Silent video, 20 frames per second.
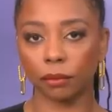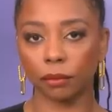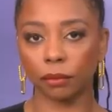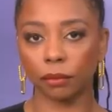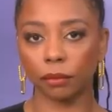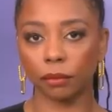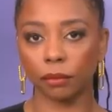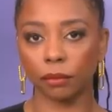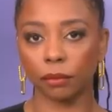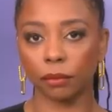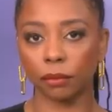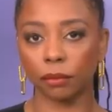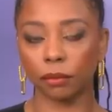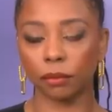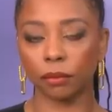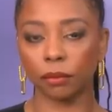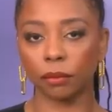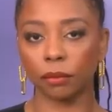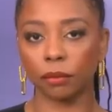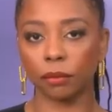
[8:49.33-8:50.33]

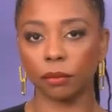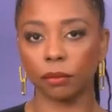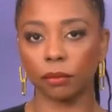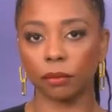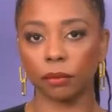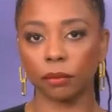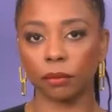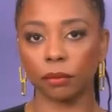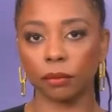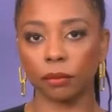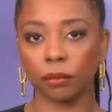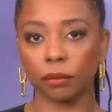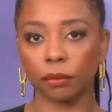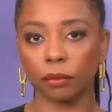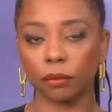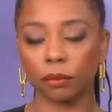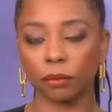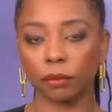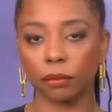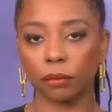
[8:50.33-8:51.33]

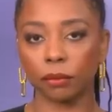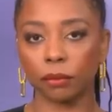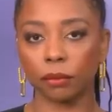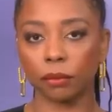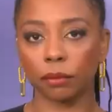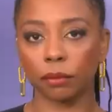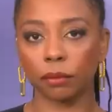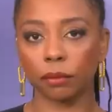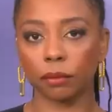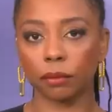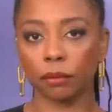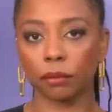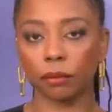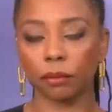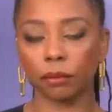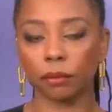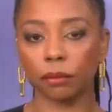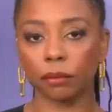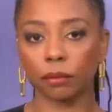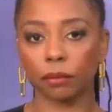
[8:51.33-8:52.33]

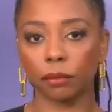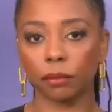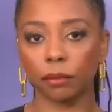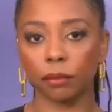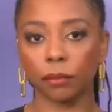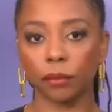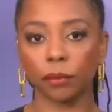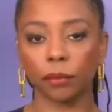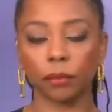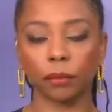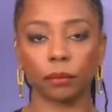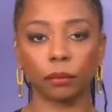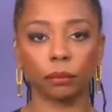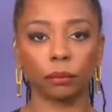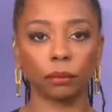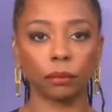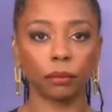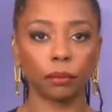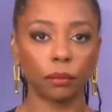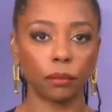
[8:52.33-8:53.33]

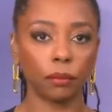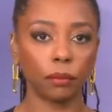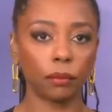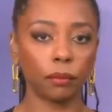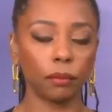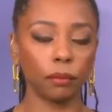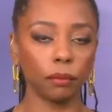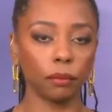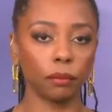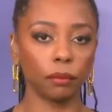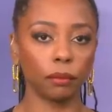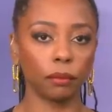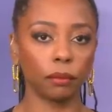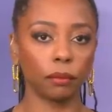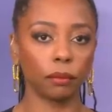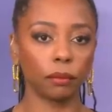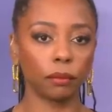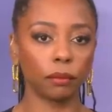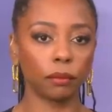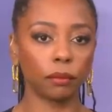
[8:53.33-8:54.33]

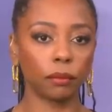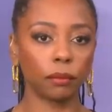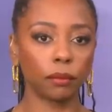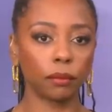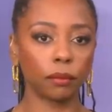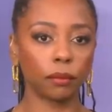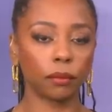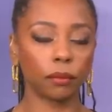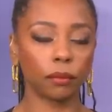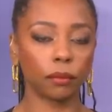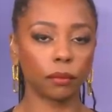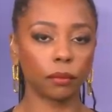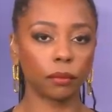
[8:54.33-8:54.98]
This person isn't speaking.